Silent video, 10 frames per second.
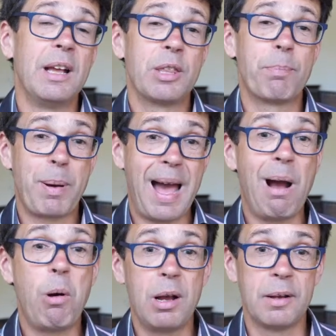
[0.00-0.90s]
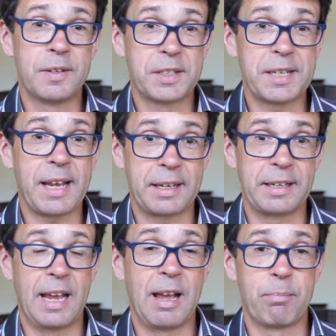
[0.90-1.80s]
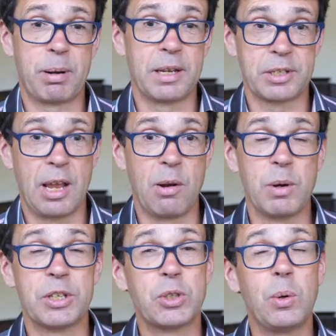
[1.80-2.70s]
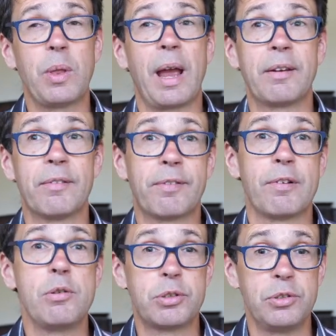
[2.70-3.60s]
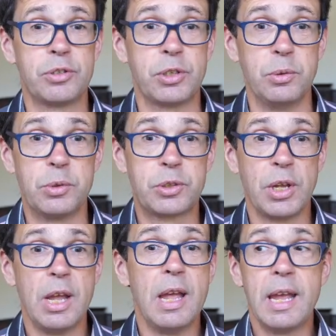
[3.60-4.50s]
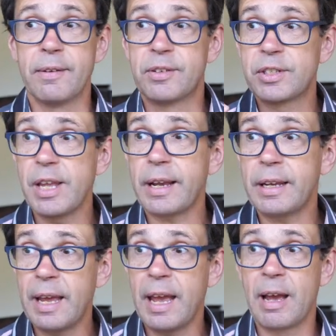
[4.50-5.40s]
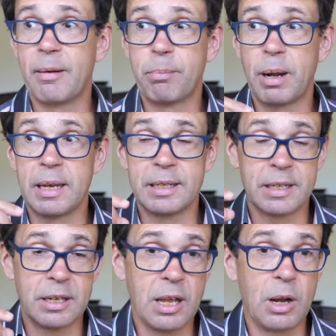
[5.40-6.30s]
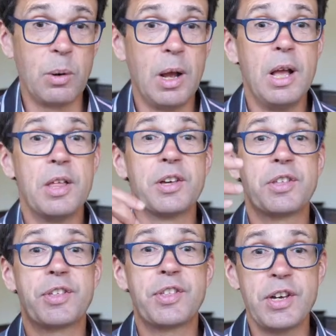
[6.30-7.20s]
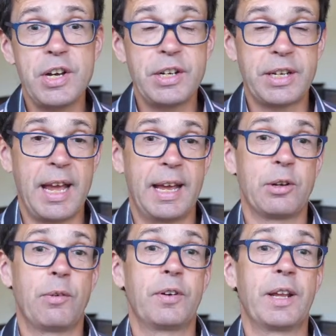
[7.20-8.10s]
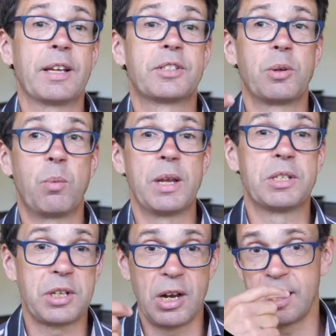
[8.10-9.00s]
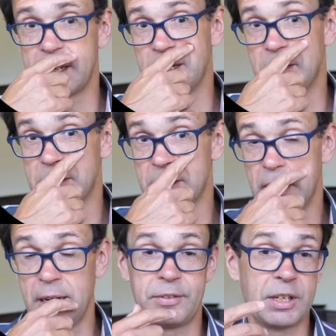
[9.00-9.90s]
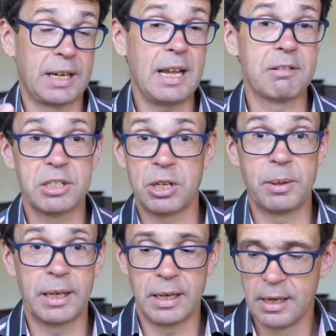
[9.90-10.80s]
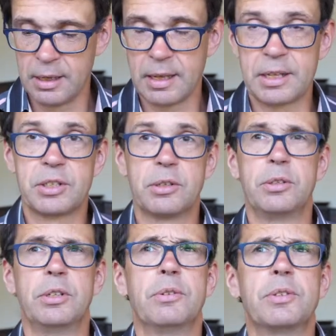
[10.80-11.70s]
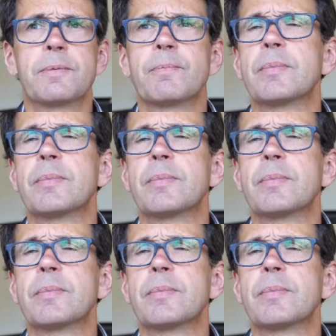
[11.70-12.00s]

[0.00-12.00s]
The power of second hand plays low. We saw that in frozen suits. If second hand plays low, the third hand often has to waste a high card, and if declarer's doing it, that's good news.